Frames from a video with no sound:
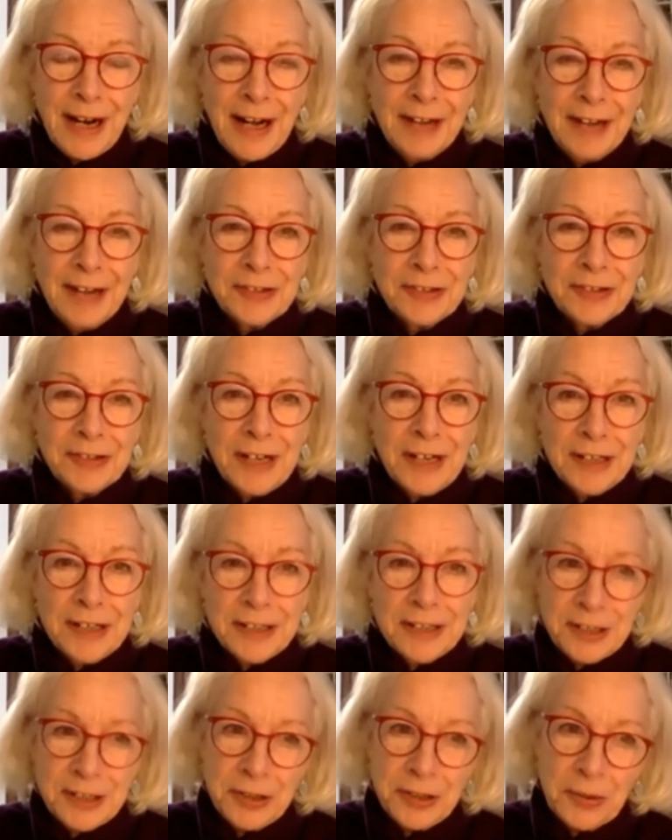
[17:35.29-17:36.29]
try and
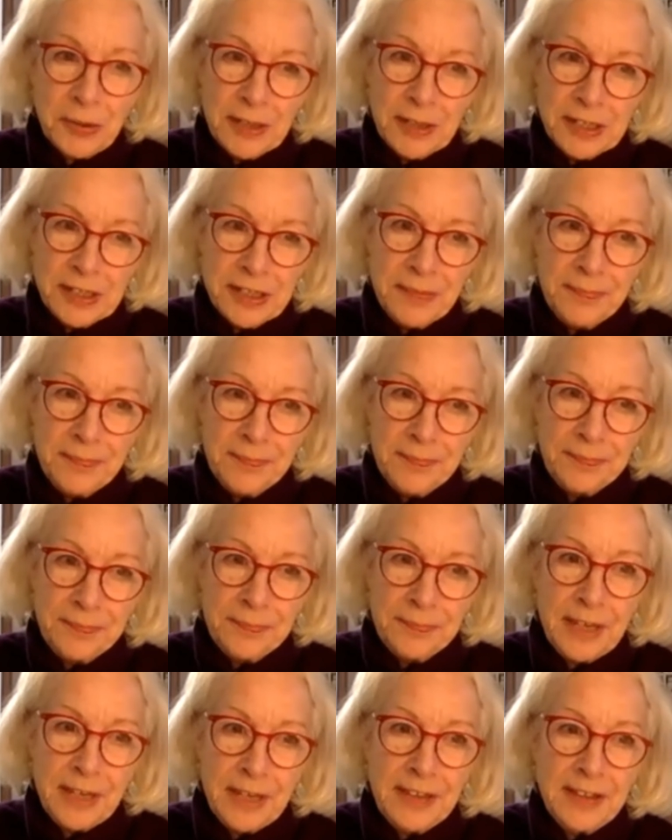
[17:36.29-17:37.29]
answer your question
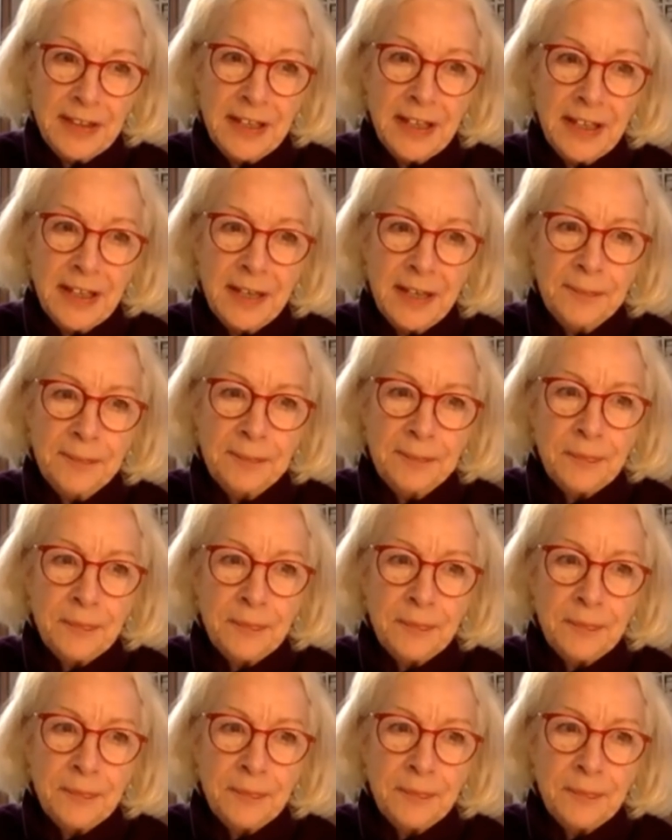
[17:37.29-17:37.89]
by thinking,